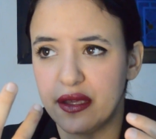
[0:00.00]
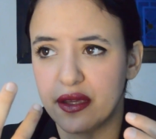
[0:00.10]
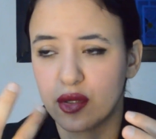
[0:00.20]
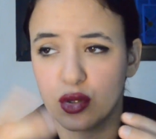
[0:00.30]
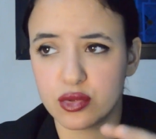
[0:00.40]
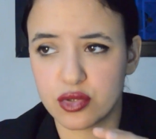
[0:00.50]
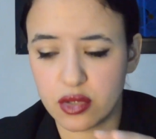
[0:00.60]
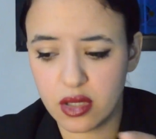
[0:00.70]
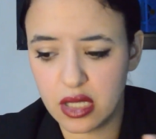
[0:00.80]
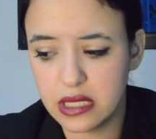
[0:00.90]

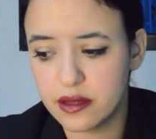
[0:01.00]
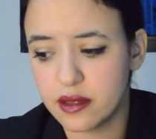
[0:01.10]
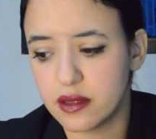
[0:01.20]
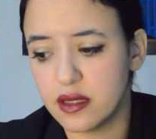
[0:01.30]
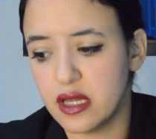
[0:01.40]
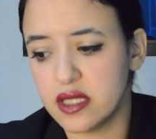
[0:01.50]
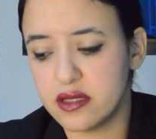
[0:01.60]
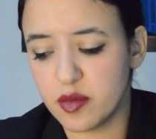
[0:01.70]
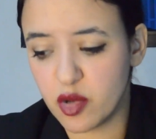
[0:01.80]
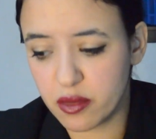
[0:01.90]
control or
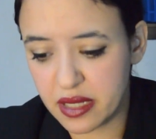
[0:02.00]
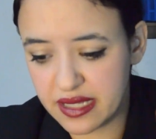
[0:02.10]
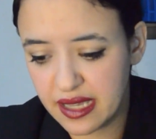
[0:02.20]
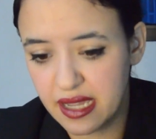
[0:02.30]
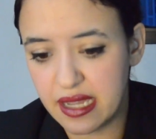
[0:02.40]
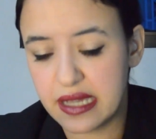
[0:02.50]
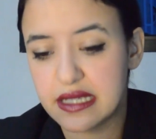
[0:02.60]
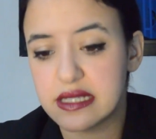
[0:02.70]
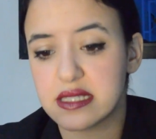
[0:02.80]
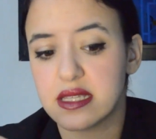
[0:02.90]

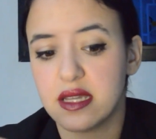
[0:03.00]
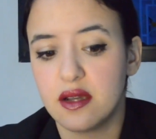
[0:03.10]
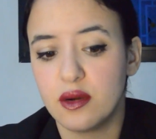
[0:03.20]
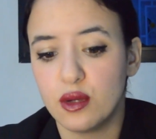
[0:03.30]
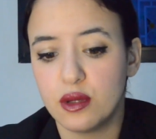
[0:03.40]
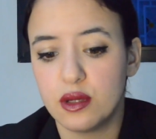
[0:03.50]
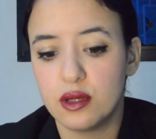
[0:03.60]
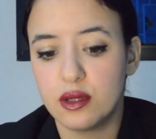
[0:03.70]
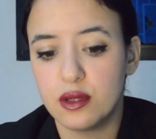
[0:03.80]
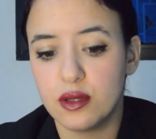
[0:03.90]
democratize
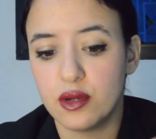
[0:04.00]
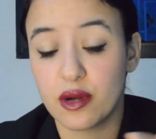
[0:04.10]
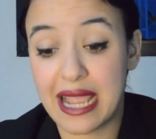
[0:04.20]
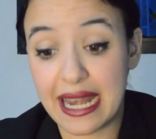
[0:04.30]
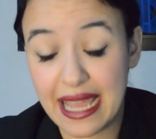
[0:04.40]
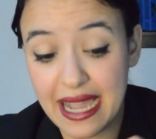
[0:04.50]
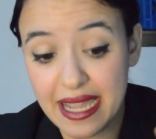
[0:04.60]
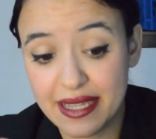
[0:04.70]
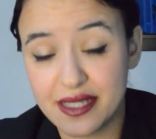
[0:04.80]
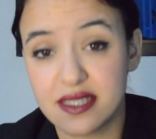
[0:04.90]
or
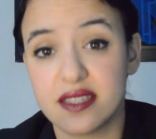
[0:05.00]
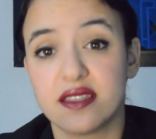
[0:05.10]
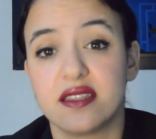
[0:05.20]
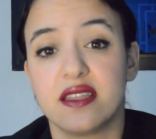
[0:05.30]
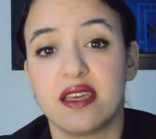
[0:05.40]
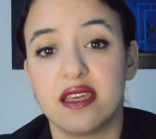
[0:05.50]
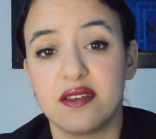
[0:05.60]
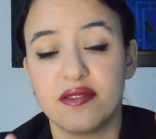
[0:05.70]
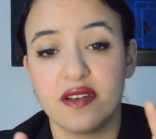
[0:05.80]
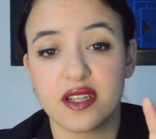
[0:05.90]
organize the
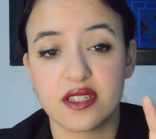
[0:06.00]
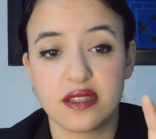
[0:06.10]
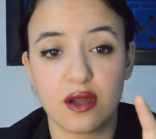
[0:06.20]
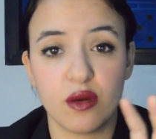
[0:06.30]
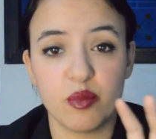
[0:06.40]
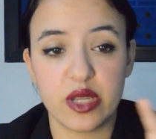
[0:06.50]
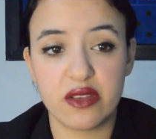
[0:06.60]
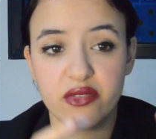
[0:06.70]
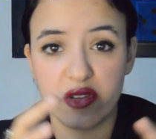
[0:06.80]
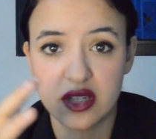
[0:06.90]
company
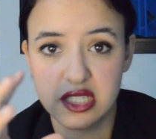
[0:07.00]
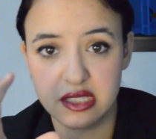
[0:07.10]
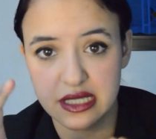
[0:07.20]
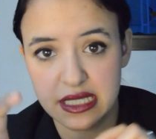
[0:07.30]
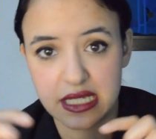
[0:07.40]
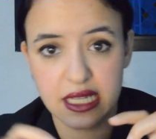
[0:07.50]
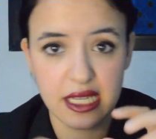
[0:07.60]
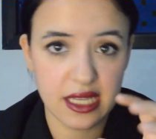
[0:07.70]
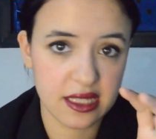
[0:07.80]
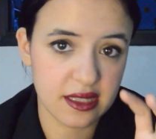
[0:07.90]
functioning.
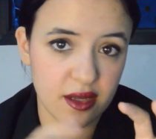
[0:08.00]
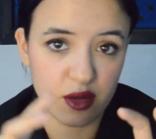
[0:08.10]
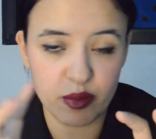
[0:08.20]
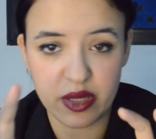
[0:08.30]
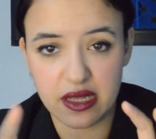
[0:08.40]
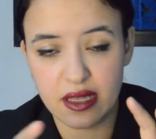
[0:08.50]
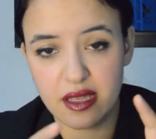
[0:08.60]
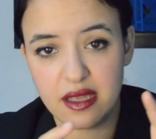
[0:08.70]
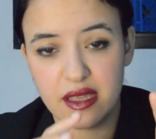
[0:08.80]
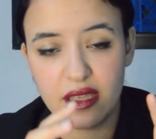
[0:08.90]
The company
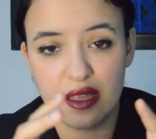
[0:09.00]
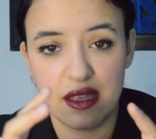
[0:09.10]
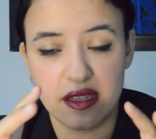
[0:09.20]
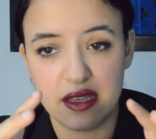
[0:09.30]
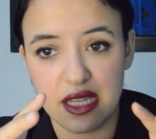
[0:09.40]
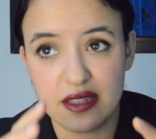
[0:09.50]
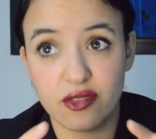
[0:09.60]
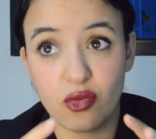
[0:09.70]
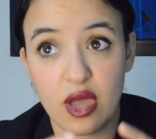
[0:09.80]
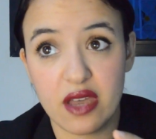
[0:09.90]
needs
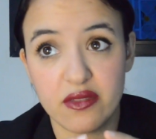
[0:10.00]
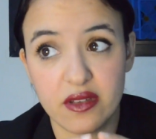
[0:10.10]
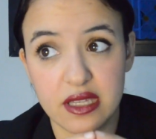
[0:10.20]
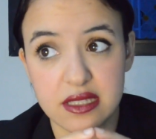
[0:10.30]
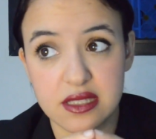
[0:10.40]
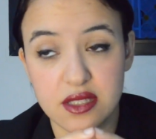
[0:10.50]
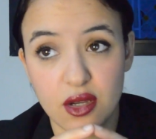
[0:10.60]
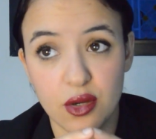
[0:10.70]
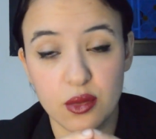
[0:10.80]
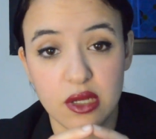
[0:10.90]
to have its
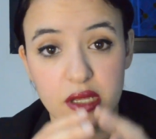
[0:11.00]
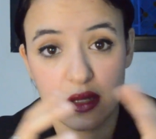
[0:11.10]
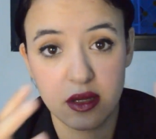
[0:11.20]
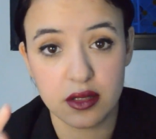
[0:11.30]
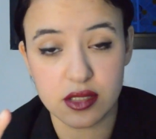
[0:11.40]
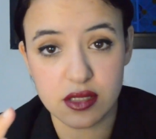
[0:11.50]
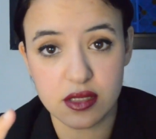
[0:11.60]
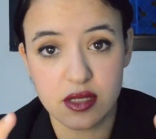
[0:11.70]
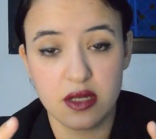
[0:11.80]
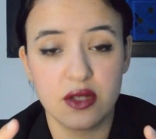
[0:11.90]
own laws,
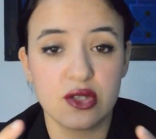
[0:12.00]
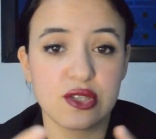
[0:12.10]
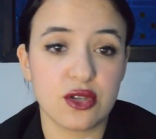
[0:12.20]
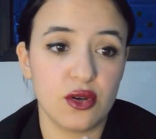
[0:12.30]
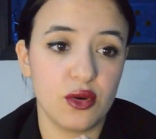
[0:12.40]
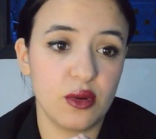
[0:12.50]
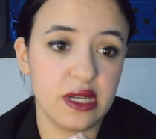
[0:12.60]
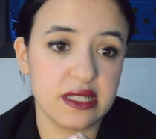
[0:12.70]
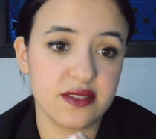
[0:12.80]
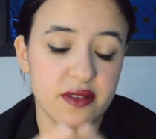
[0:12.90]
so
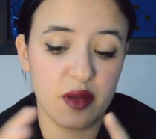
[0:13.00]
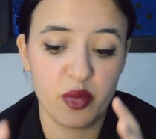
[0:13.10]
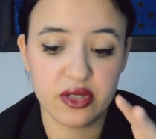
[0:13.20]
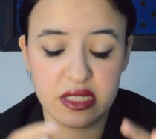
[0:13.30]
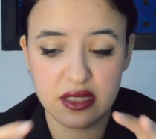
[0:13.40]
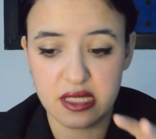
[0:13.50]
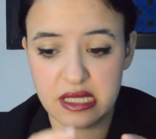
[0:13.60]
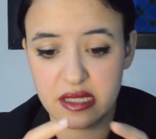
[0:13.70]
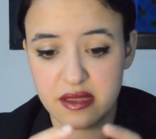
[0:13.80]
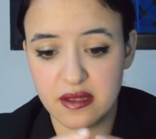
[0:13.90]
it's very important
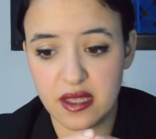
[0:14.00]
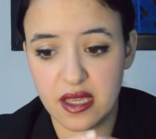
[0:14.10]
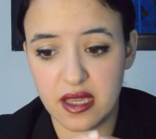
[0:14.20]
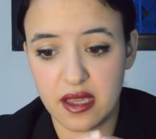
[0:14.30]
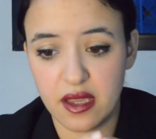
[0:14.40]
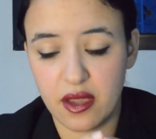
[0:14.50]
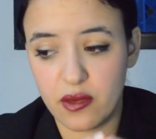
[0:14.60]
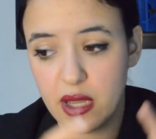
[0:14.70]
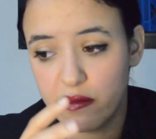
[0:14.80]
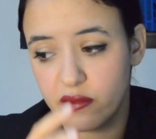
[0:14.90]
that you
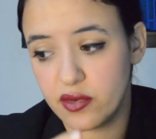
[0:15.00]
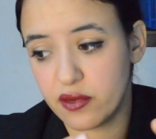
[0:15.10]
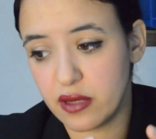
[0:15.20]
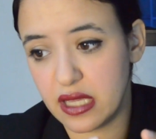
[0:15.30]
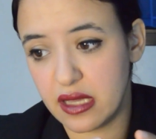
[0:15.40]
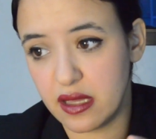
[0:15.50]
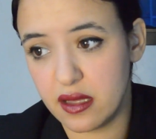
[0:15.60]
have a very